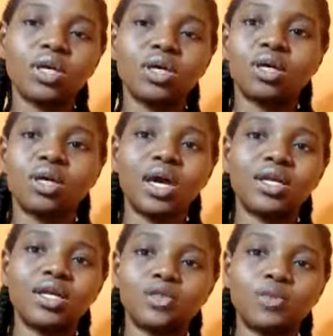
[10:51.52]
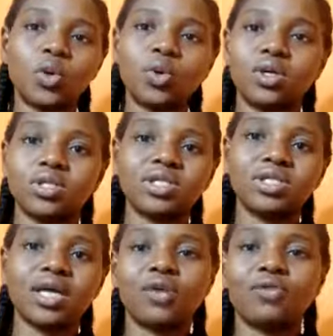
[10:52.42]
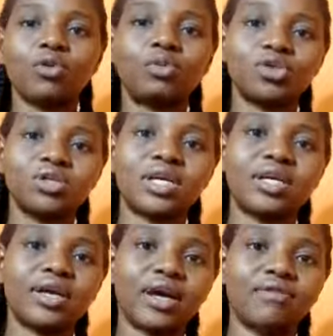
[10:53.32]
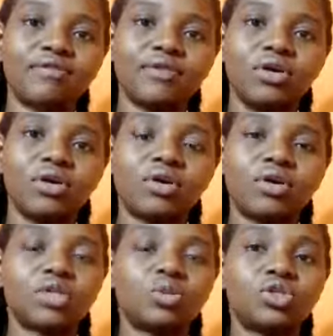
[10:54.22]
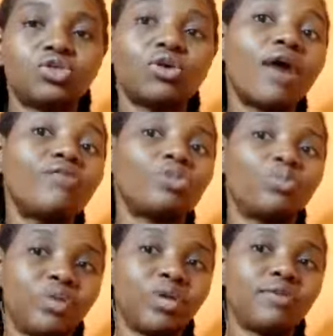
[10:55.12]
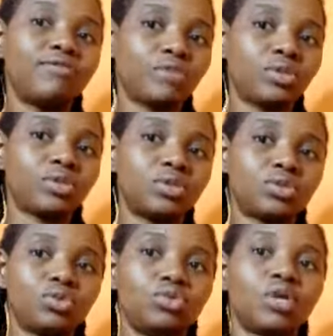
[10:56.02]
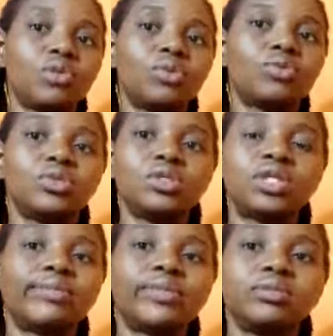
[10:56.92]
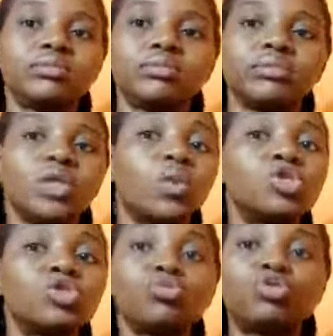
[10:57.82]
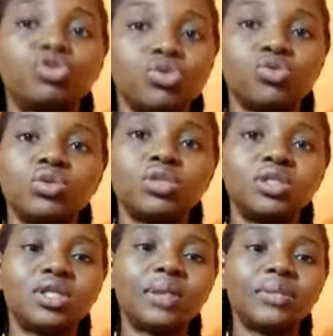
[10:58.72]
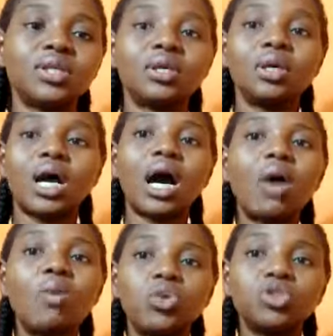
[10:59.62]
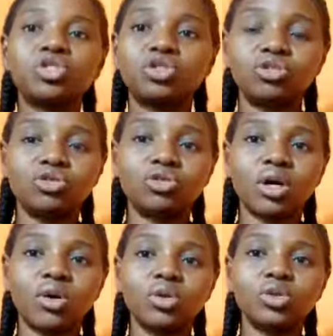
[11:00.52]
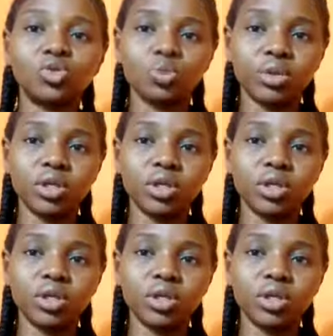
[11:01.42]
right? But you have to pay for it. So you are the one who determine what you choose will determine how much you are going to pay. Okay, if it's on Okada Books also has